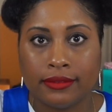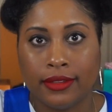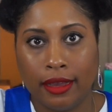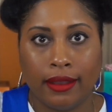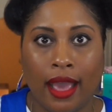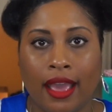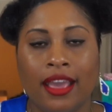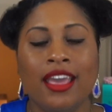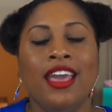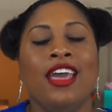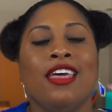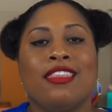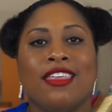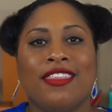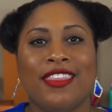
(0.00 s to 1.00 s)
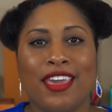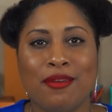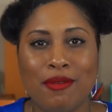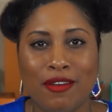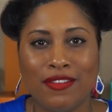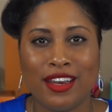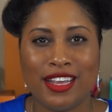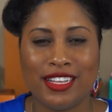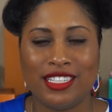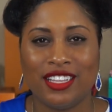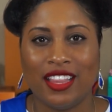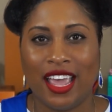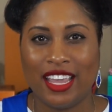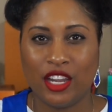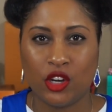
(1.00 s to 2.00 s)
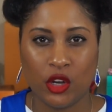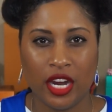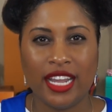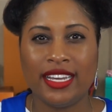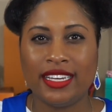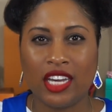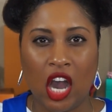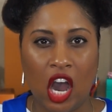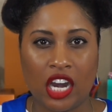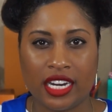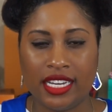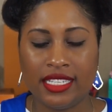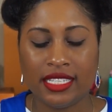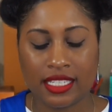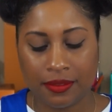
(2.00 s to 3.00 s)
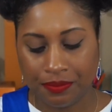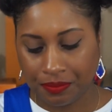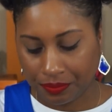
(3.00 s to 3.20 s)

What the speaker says: Okay, the theme of it is like Greek goddess.